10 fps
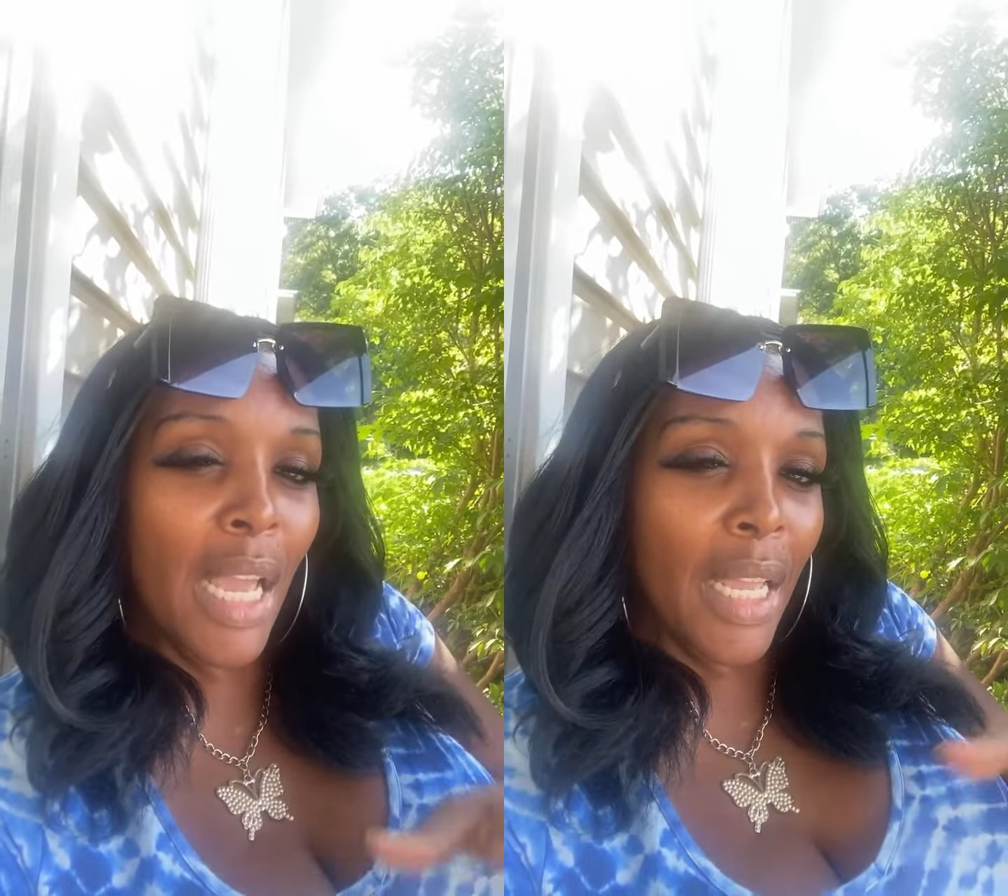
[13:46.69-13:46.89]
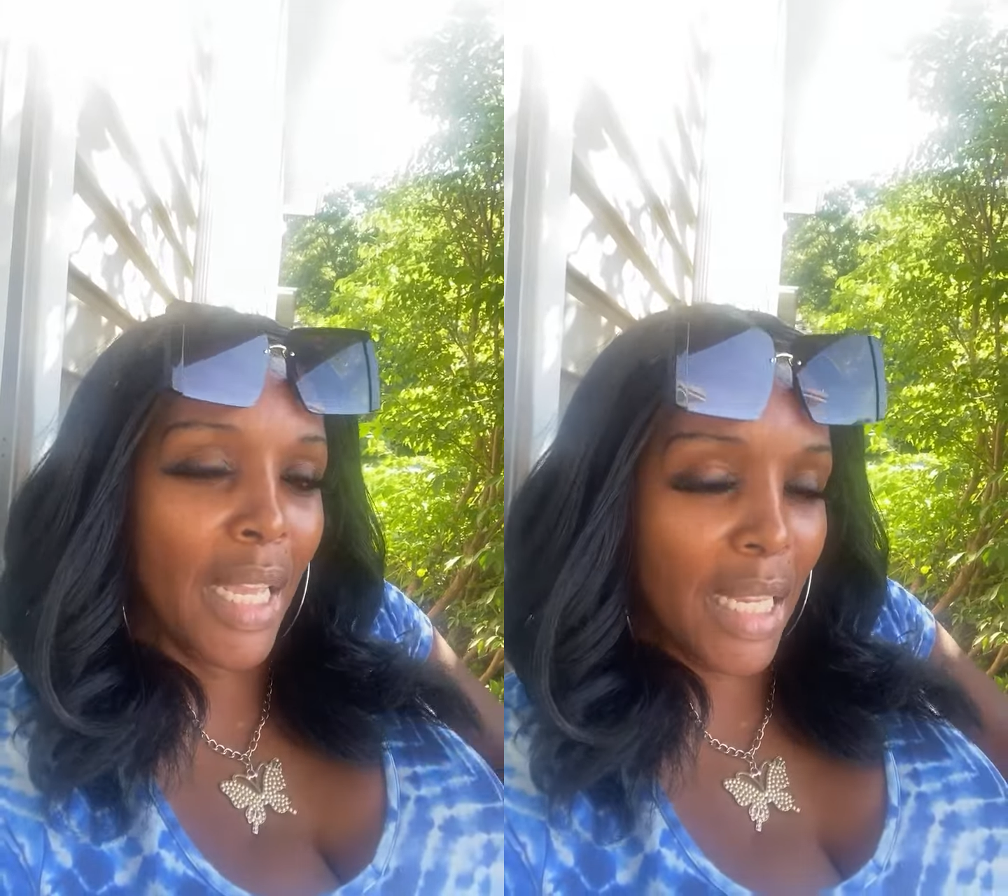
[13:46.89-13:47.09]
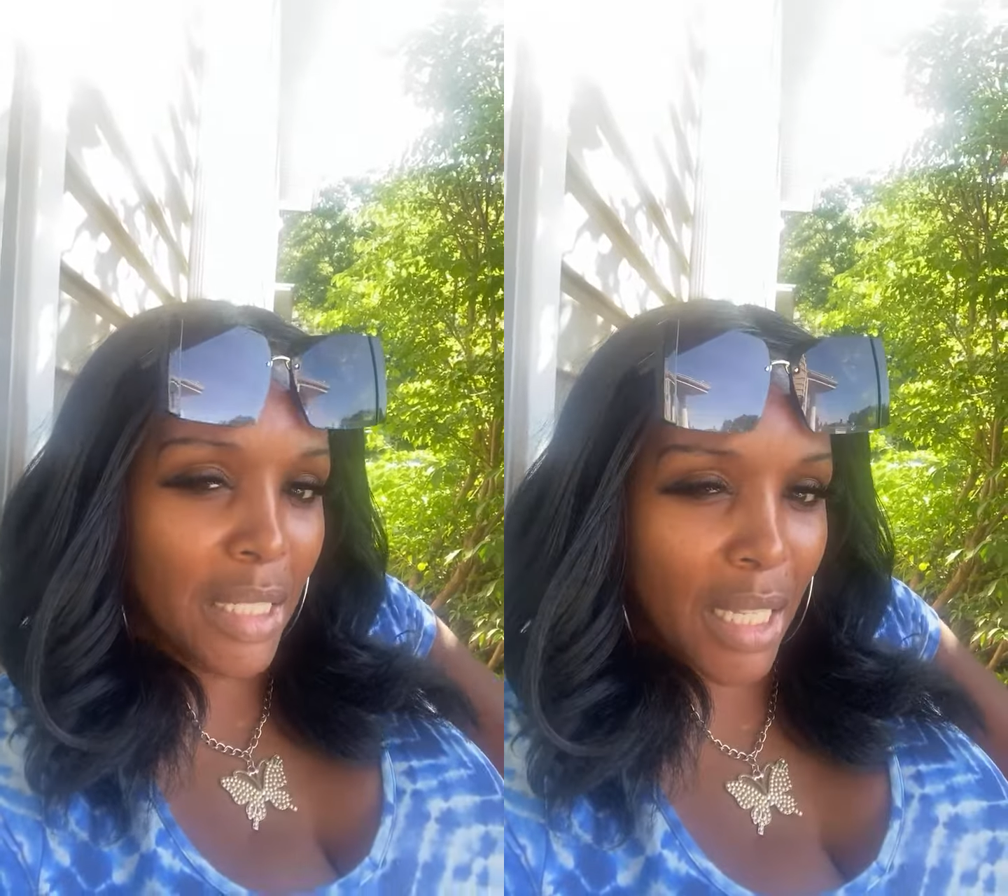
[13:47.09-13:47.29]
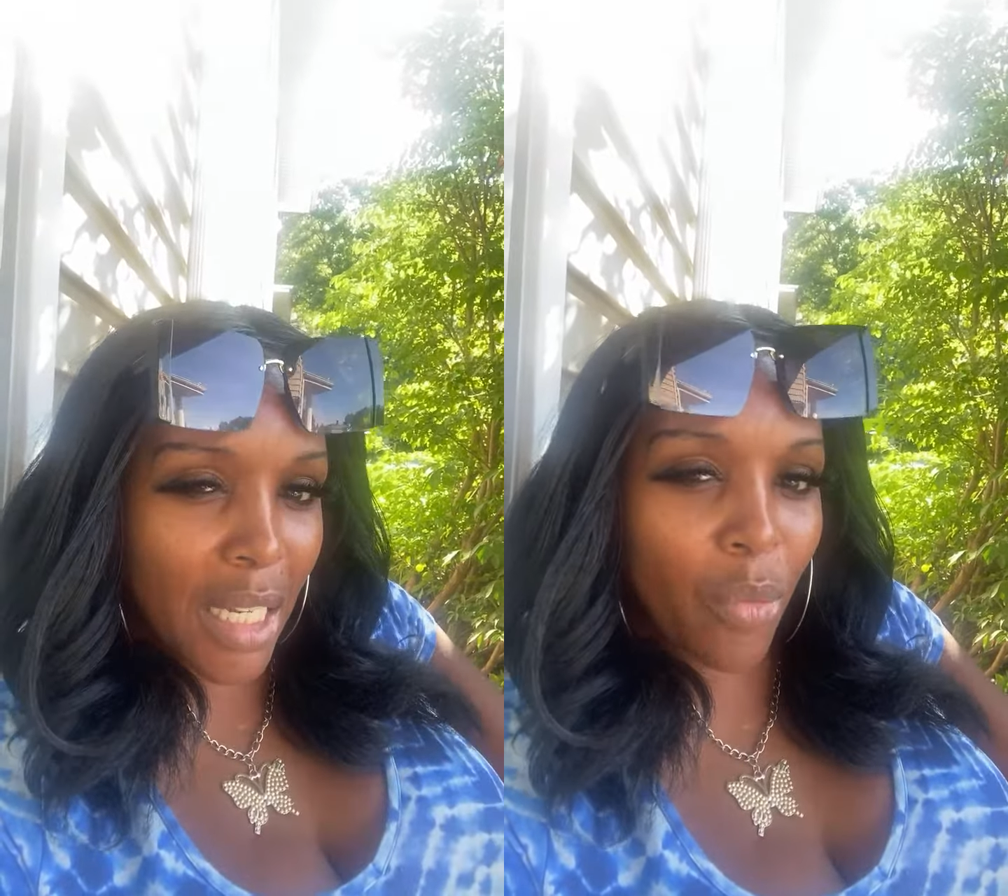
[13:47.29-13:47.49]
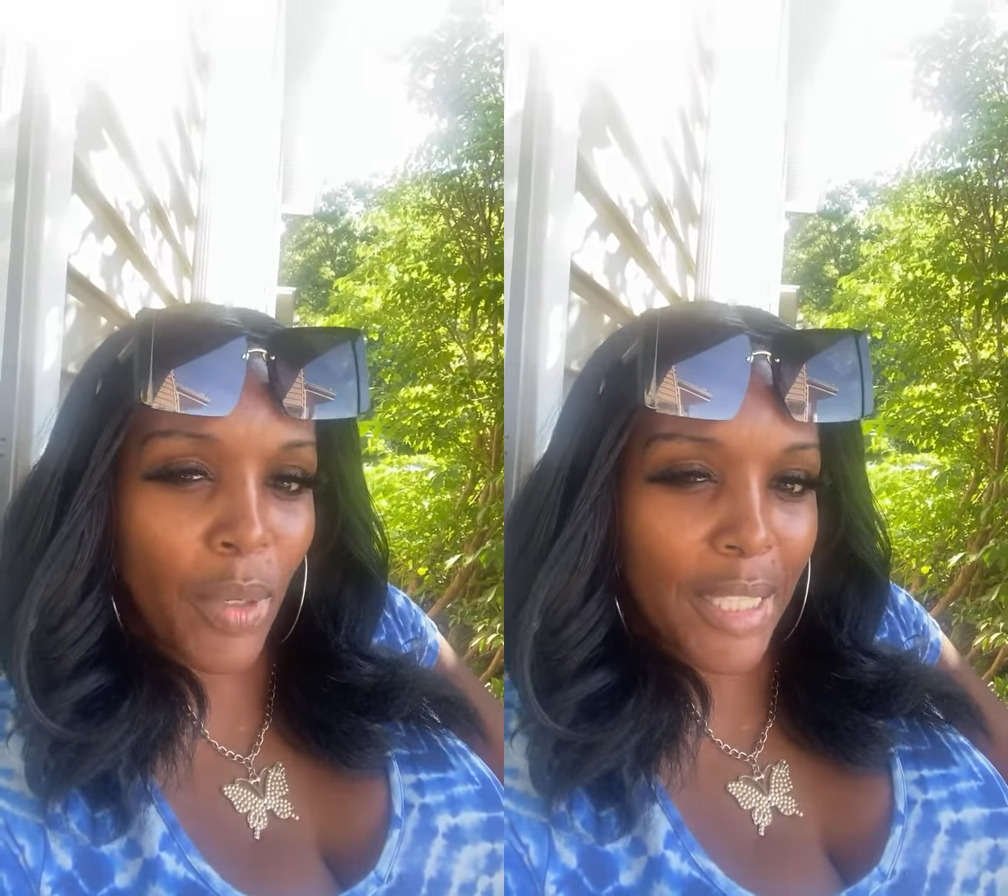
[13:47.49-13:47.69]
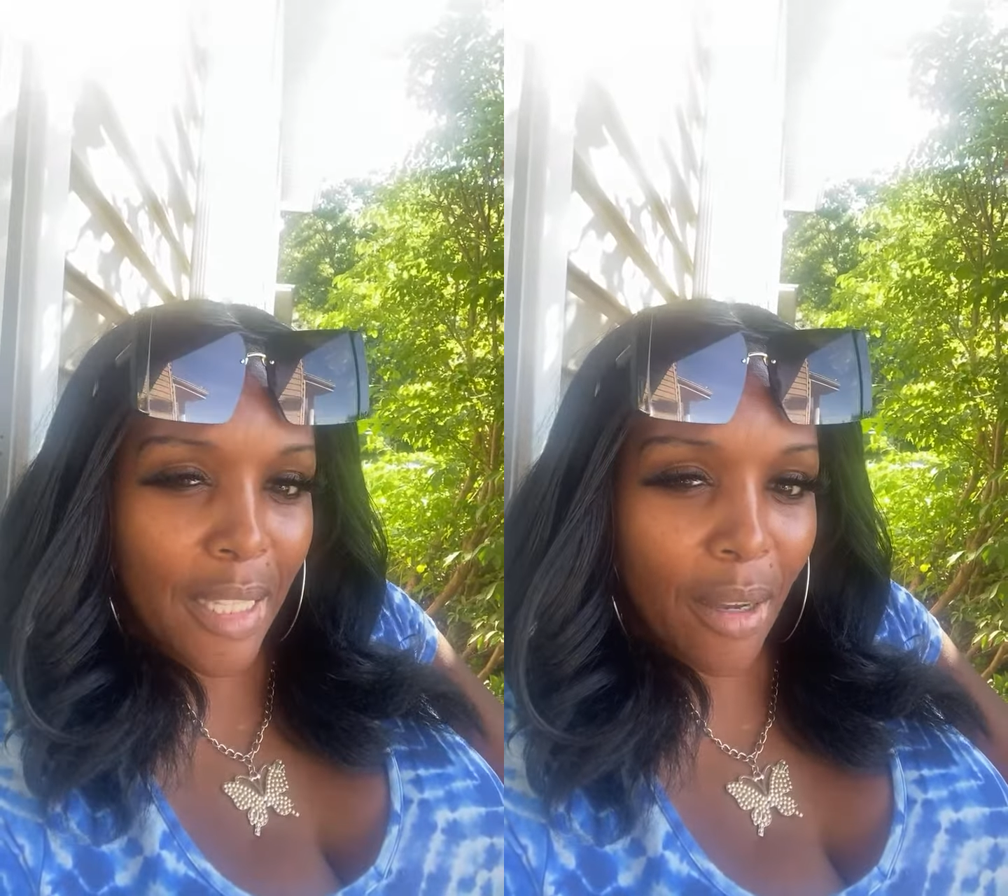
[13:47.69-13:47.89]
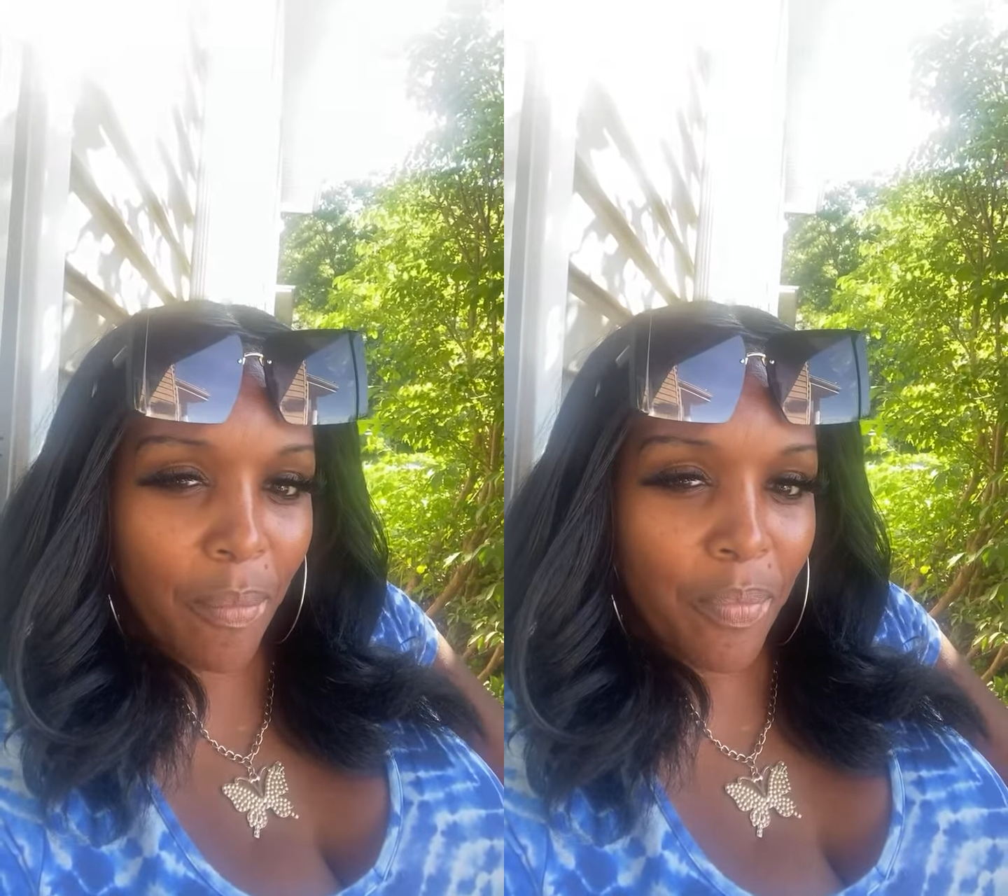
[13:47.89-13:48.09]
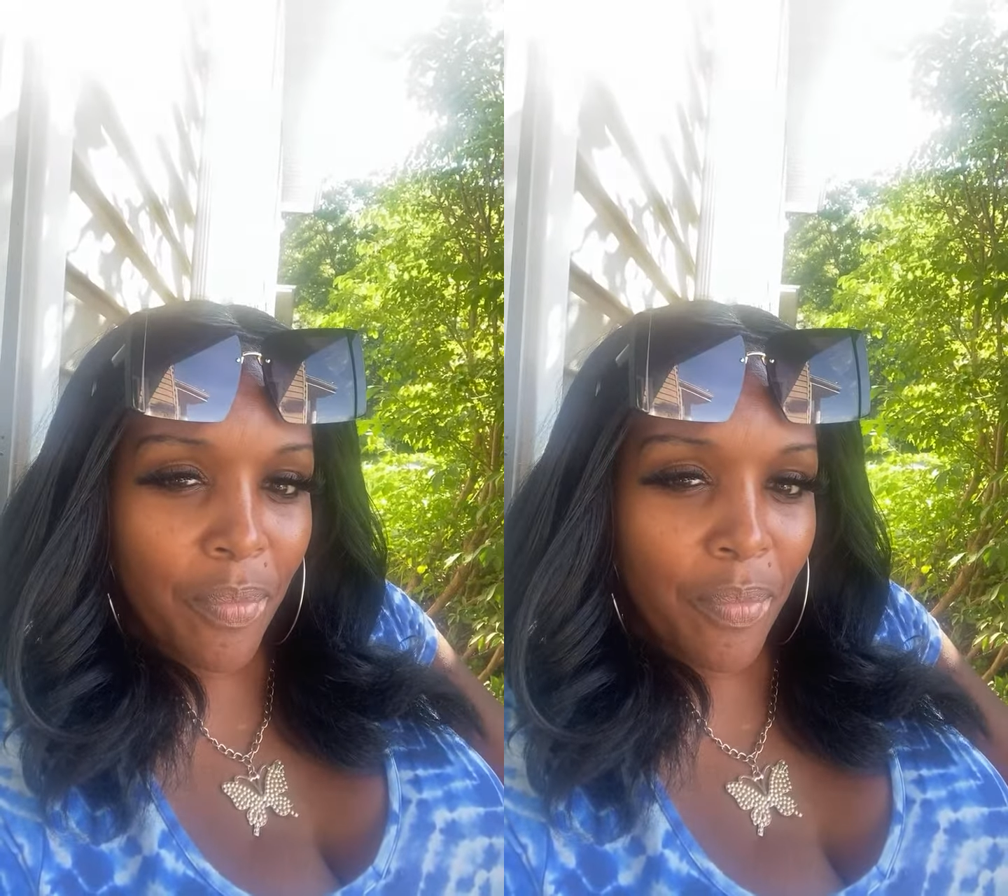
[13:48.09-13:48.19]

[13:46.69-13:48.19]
He dealing with them.